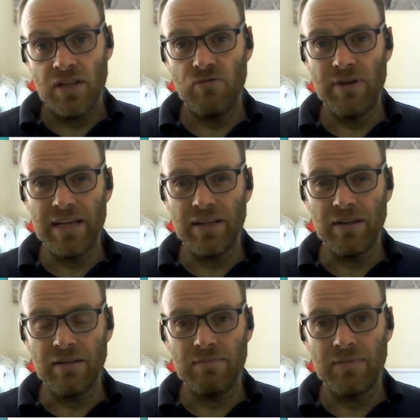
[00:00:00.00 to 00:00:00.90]
the
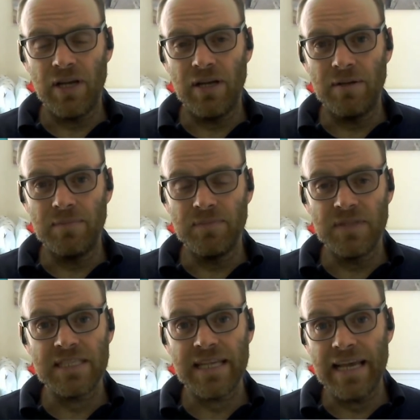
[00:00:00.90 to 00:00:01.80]
real
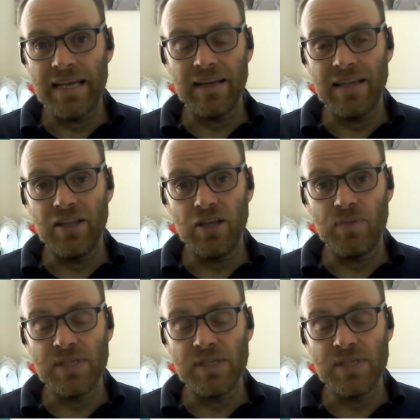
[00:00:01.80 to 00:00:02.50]
um, scale and the